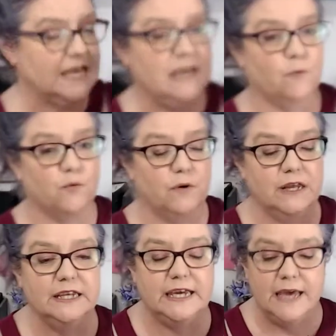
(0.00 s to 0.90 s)
It
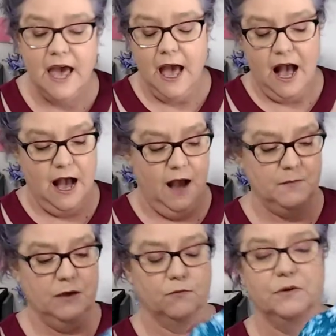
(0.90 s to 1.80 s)
really, um,
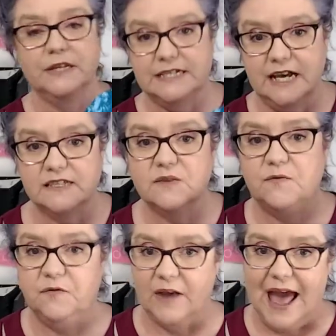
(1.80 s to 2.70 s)
it really does
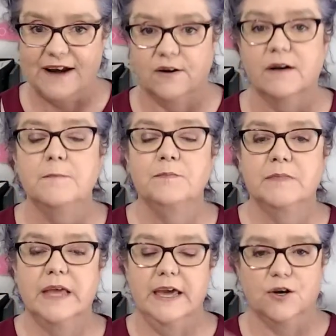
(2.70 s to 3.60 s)
flatter
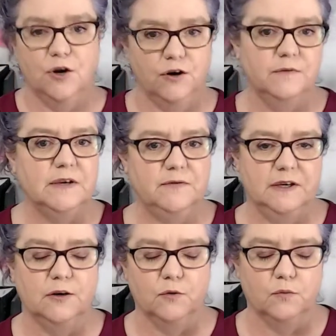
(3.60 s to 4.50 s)
a curvy
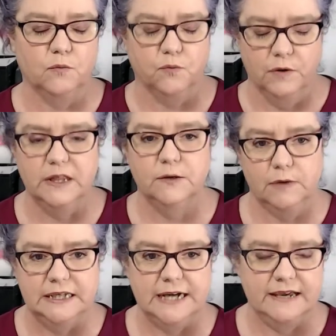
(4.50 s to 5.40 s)
figure really,
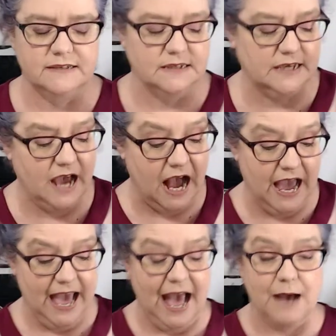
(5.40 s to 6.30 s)
really nicely.
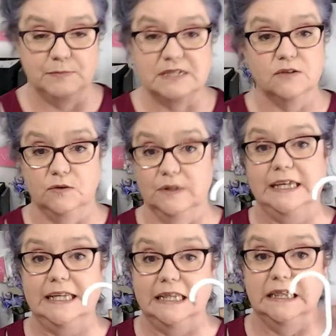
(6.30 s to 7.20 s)
I
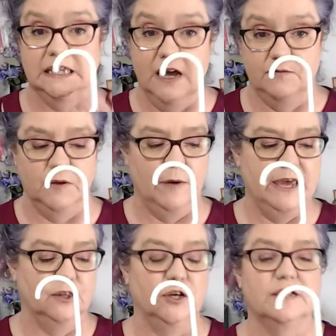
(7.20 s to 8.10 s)
absolutely love the way
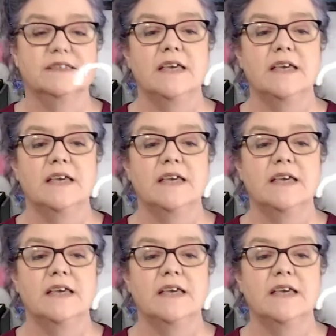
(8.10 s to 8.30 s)
it looks.